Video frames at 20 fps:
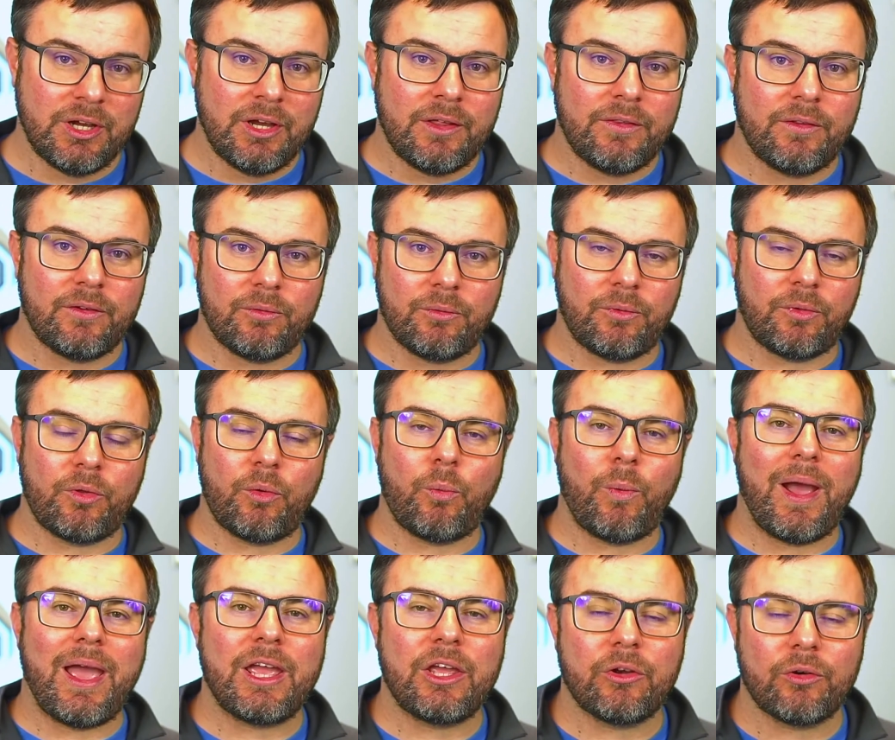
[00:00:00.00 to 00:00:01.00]
The
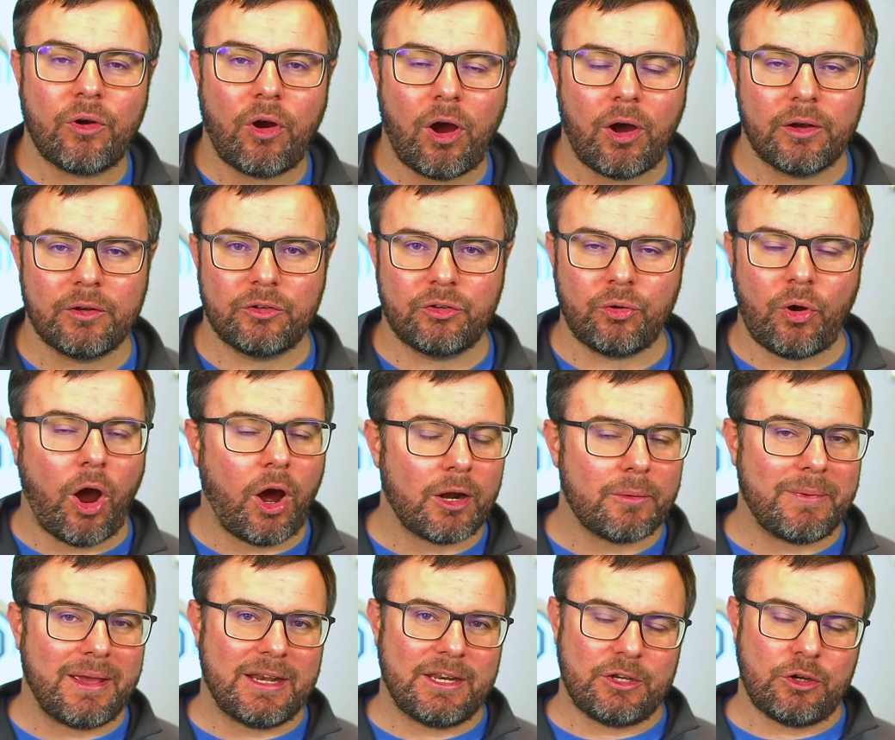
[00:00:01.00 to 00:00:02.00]
way you're
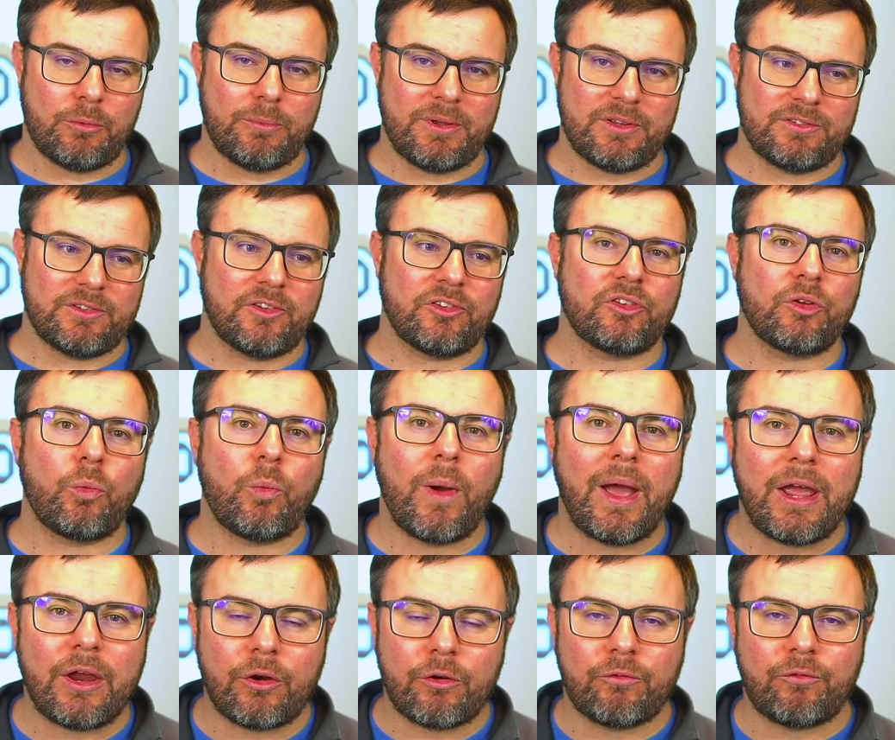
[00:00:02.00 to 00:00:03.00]
automating your business, the way
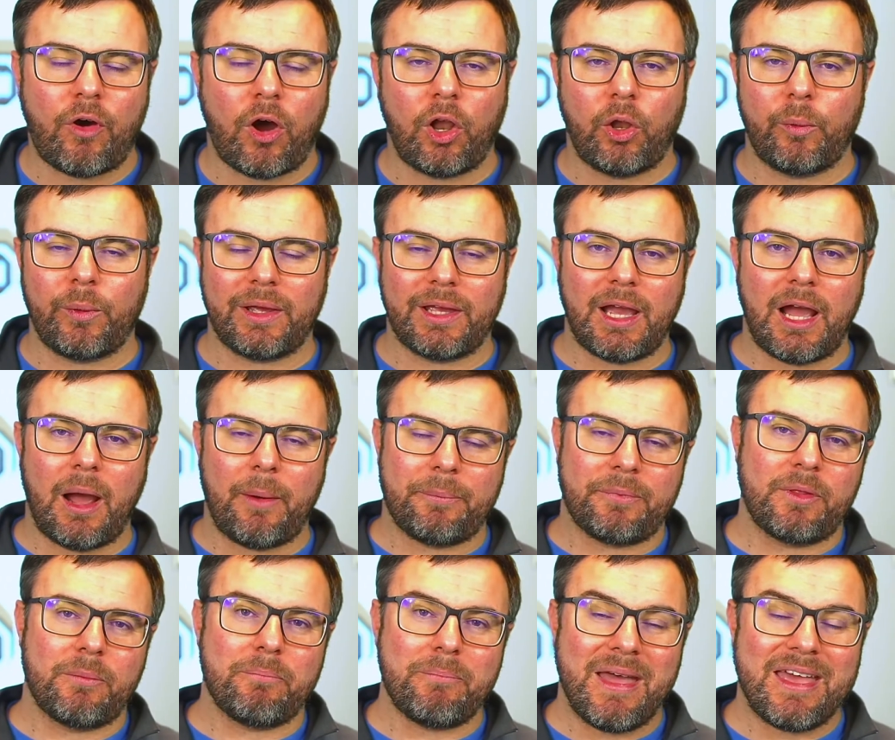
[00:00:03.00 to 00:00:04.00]
you're following up,
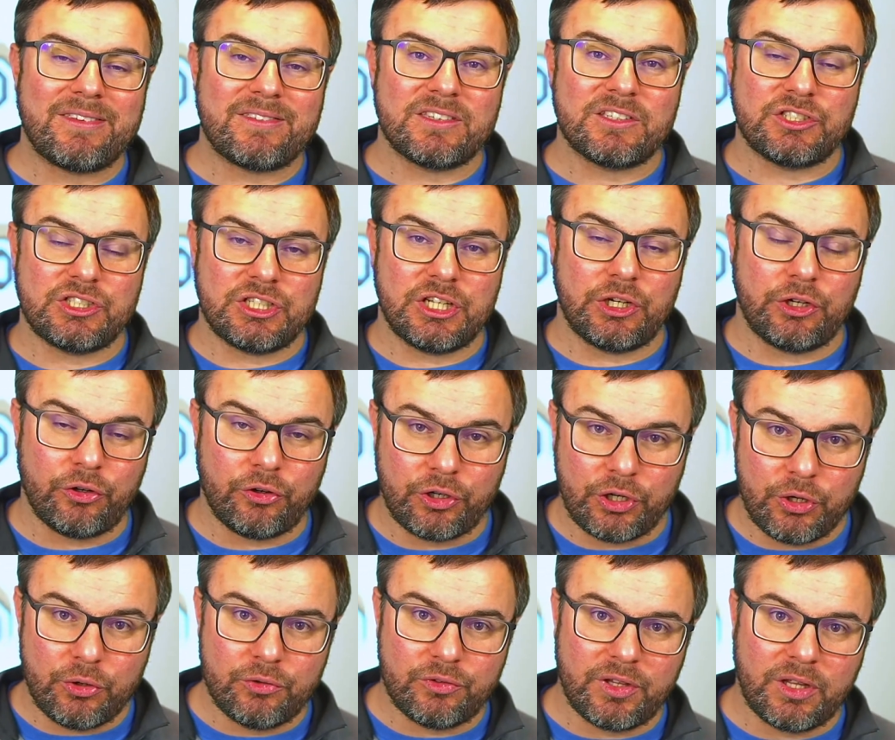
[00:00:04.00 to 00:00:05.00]
the message that you're
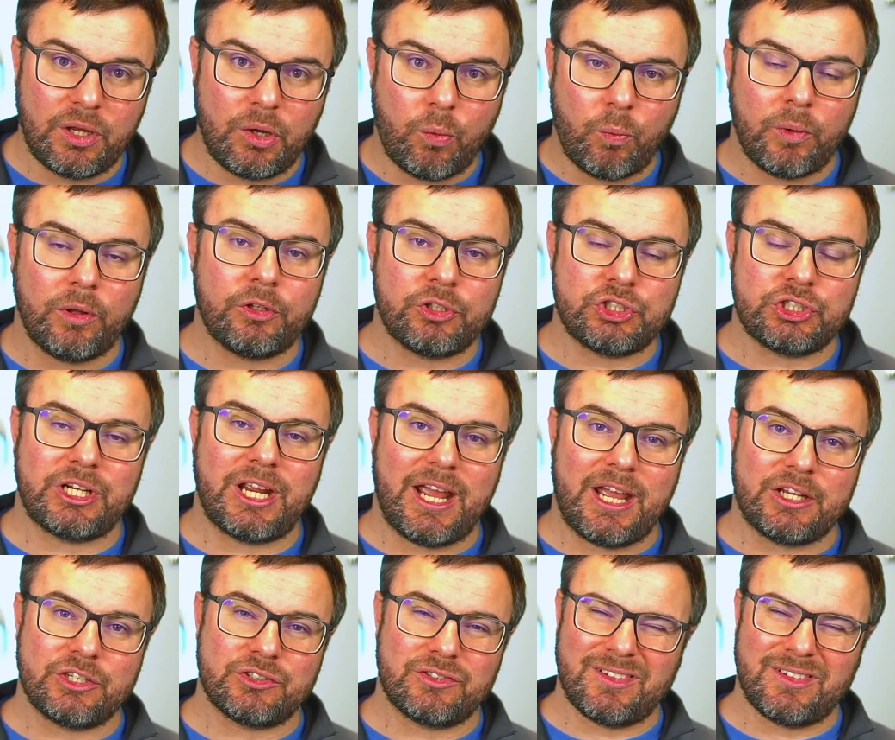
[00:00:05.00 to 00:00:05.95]
using will change.